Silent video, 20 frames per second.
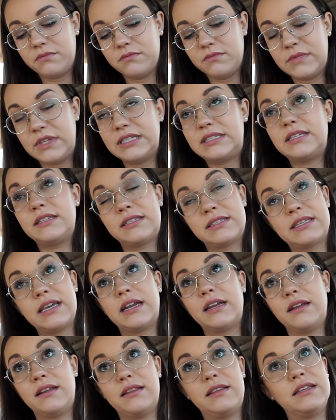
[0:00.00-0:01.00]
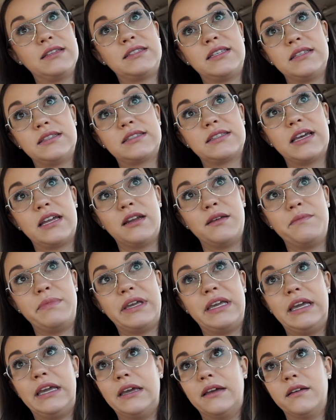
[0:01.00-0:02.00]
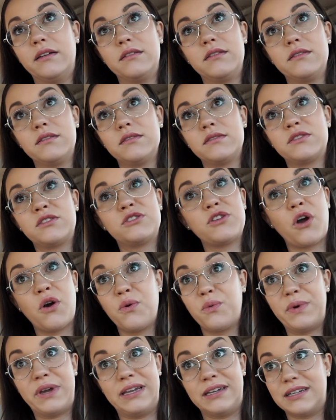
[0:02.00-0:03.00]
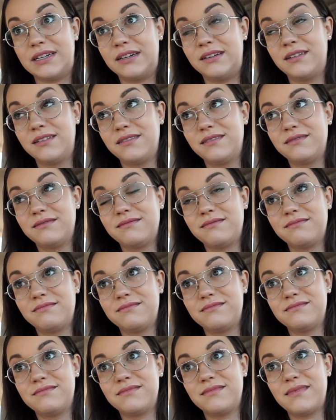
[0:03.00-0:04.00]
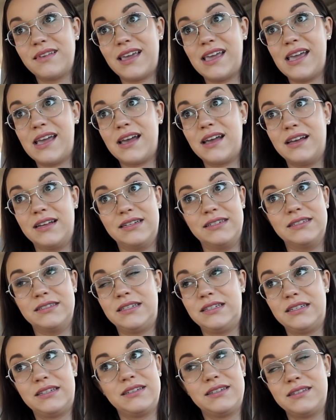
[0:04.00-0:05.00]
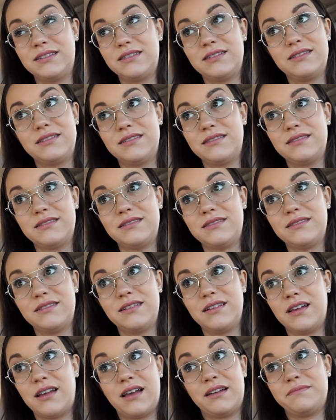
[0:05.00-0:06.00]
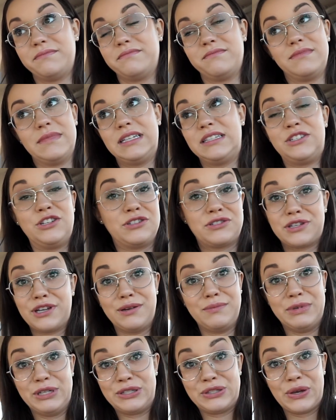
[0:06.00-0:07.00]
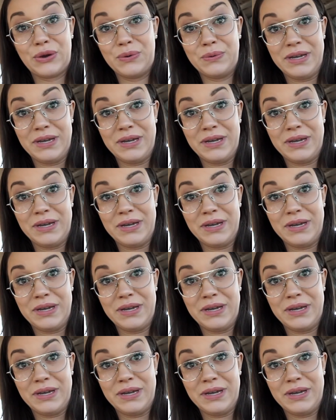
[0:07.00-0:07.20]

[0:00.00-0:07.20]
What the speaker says: this is gonna be so weird, and it's just gonna be so